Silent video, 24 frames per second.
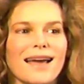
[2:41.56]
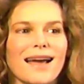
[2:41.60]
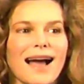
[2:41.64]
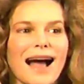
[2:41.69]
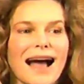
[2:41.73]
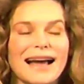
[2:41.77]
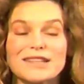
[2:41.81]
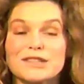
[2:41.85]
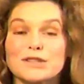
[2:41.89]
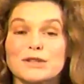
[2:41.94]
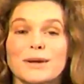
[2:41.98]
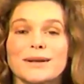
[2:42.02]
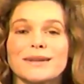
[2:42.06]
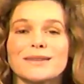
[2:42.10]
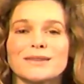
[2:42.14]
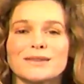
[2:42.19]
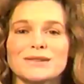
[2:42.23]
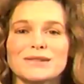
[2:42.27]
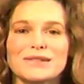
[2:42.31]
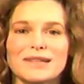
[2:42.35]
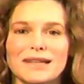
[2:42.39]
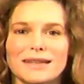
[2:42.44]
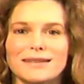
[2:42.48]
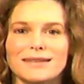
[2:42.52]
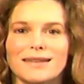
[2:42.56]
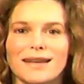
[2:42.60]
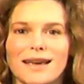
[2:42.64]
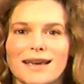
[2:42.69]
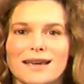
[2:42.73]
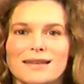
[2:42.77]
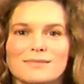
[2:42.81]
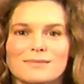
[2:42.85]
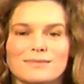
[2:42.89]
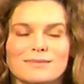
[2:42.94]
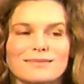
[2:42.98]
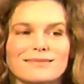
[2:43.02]
I saw it on
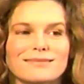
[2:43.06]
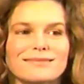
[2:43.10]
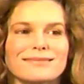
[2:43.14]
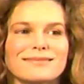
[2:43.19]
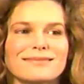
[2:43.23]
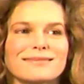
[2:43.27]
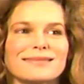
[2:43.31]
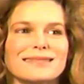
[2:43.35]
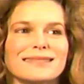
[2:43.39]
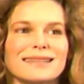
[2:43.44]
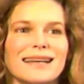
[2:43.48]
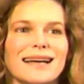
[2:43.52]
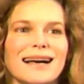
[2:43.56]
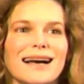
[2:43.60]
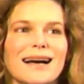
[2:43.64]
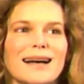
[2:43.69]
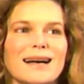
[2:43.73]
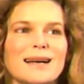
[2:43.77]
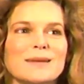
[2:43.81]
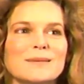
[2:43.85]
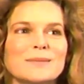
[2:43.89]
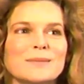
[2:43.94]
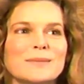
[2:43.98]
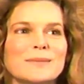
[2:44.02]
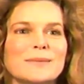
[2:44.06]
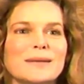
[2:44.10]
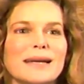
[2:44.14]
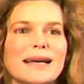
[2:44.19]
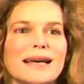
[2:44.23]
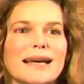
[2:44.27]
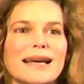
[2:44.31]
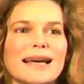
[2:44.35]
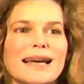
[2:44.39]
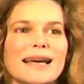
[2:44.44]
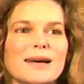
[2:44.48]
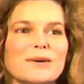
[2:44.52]
Sunday, and
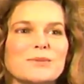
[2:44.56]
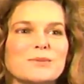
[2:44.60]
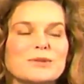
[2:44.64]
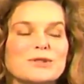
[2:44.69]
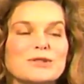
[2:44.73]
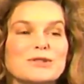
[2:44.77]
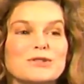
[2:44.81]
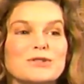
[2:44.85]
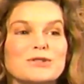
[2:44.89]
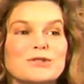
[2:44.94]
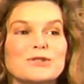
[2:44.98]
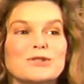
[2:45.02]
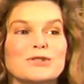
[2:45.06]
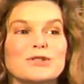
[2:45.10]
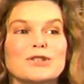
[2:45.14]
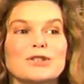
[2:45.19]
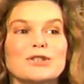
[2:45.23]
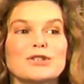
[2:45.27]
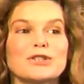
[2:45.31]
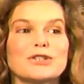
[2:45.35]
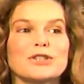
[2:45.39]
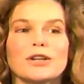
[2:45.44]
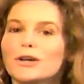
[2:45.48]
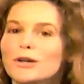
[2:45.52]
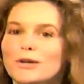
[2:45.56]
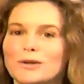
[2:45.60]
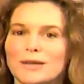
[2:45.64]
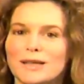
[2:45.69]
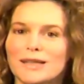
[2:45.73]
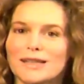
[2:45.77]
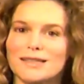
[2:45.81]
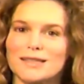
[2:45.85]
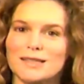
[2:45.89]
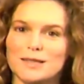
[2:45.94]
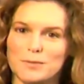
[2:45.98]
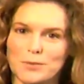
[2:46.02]
was
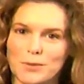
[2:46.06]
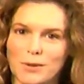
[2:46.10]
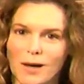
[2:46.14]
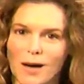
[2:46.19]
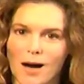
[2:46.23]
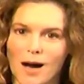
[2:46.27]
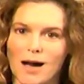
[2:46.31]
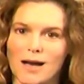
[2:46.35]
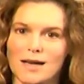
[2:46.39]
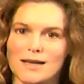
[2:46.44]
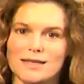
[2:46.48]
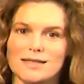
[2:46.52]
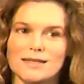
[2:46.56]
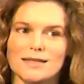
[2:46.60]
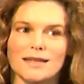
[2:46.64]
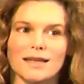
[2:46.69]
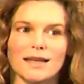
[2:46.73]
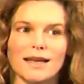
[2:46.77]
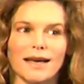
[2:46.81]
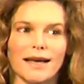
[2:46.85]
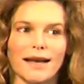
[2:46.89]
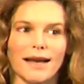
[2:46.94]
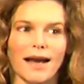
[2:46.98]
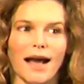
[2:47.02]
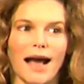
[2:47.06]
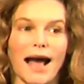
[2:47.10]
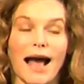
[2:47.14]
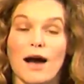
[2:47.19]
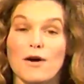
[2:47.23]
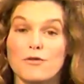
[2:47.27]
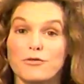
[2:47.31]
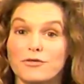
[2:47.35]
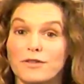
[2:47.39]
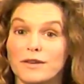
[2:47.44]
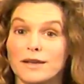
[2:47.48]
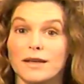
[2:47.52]
totally surprised at
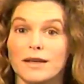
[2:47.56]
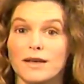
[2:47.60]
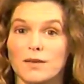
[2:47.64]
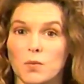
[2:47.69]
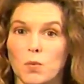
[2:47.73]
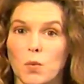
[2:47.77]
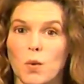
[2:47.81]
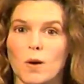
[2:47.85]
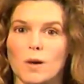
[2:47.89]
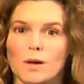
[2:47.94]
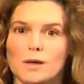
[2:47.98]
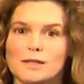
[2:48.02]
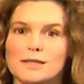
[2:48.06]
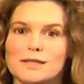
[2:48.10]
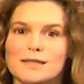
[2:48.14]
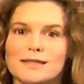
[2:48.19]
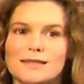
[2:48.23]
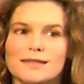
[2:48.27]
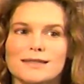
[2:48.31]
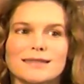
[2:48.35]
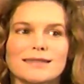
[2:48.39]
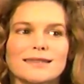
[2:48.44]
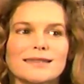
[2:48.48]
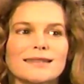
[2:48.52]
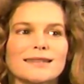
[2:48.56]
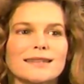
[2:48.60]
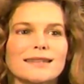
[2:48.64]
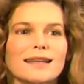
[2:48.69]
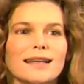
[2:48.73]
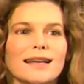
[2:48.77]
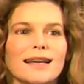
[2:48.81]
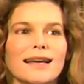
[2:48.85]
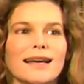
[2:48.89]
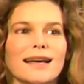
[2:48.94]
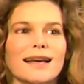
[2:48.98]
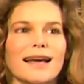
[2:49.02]
how funny it was,
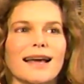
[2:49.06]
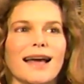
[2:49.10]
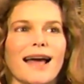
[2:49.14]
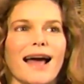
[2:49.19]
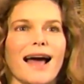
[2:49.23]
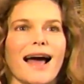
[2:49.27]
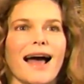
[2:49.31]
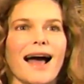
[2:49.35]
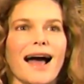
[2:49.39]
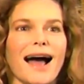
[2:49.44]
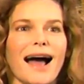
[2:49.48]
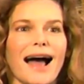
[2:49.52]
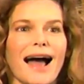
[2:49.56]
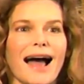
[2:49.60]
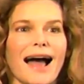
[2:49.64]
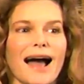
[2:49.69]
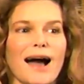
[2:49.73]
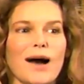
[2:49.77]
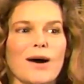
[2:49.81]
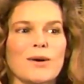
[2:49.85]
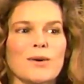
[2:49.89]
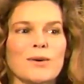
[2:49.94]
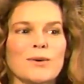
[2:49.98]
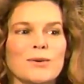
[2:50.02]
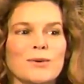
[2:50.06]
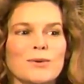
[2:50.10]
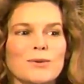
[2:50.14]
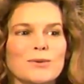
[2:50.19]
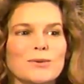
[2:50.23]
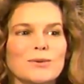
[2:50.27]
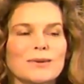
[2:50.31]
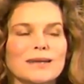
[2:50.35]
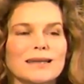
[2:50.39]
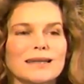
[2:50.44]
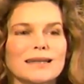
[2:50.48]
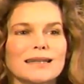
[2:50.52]

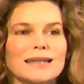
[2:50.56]
how